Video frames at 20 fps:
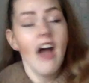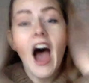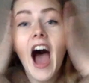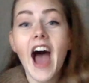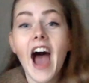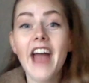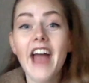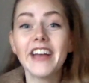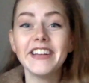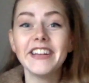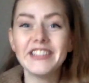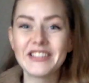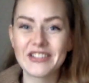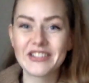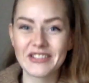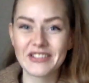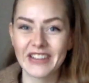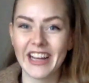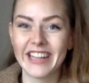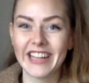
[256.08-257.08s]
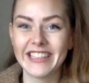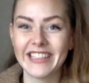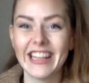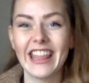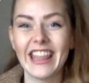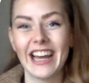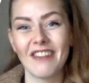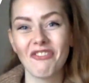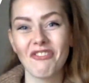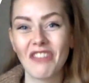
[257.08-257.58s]
I dread
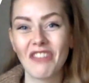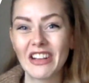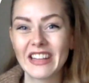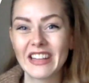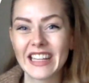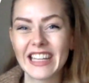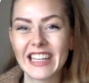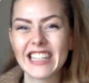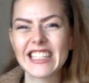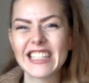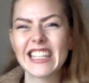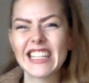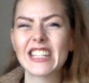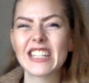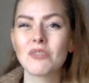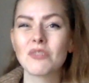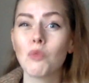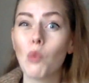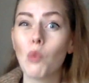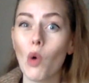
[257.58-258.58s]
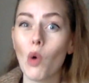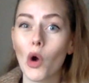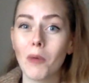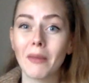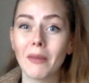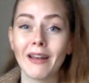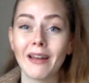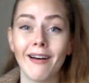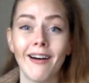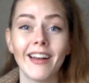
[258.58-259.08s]
that feeling because it gets warm
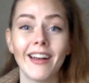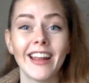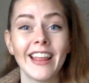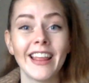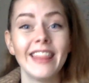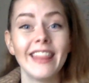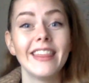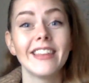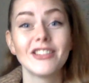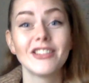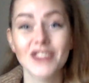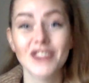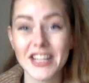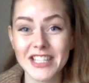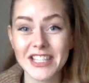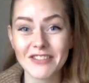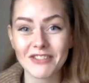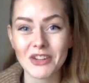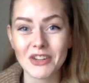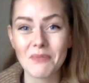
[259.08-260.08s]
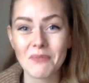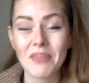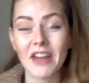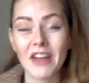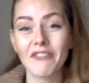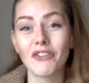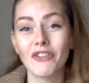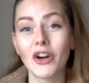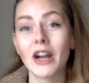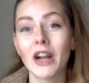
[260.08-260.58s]
and hot in the dressing room.
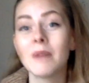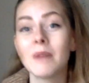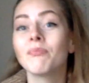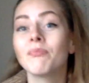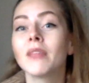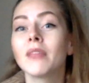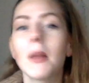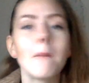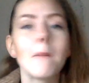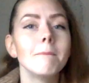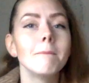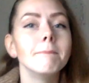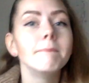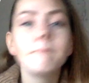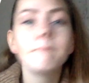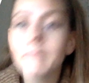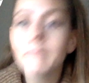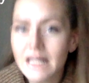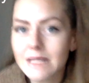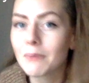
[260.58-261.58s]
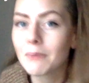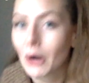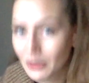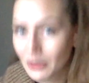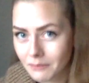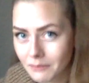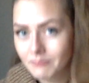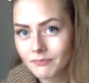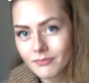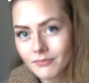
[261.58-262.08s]
Therefore, be smart.
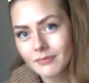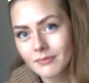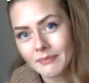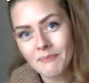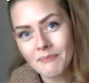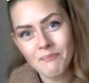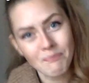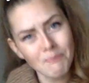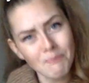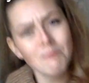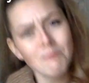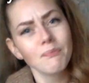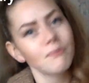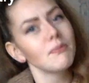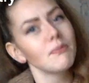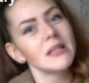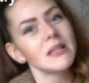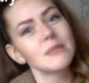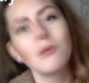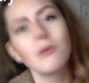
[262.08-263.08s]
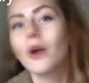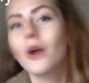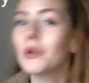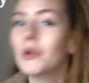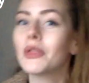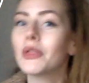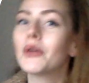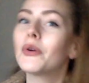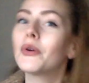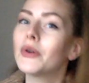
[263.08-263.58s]
Be smart with
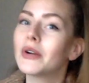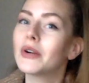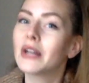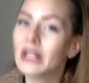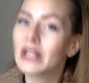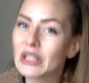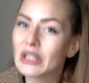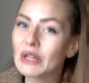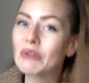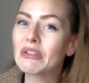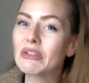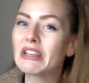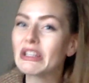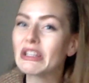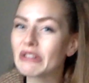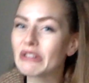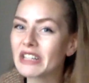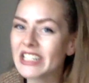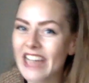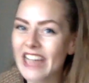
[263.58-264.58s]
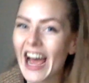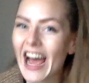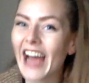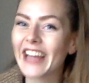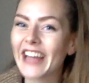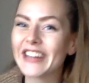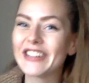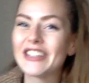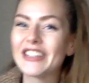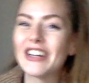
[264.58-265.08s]
your clothing, your
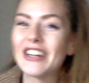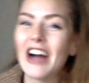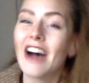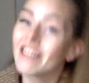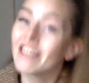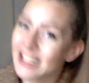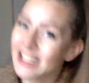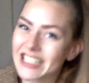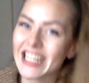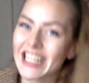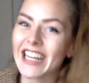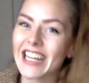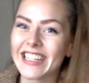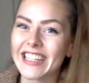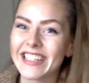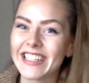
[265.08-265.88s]
attire of the day.